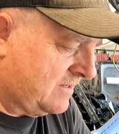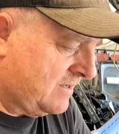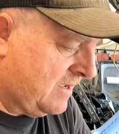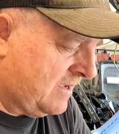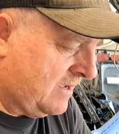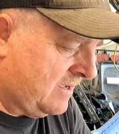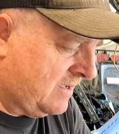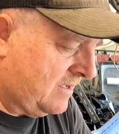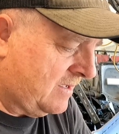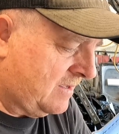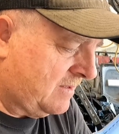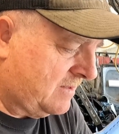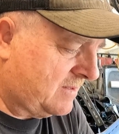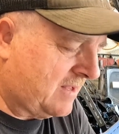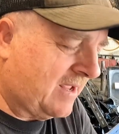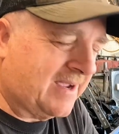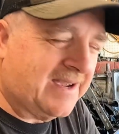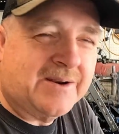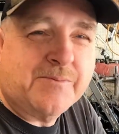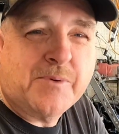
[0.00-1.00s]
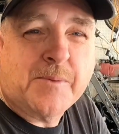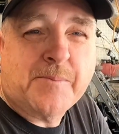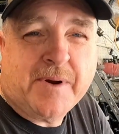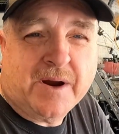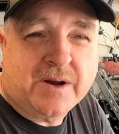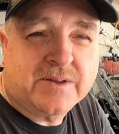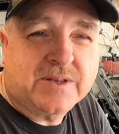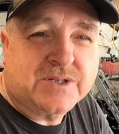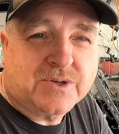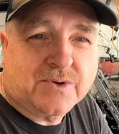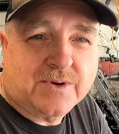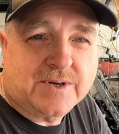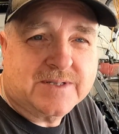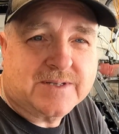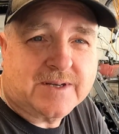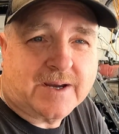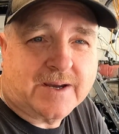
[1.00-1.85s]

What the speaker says: and I got to prepare the joints.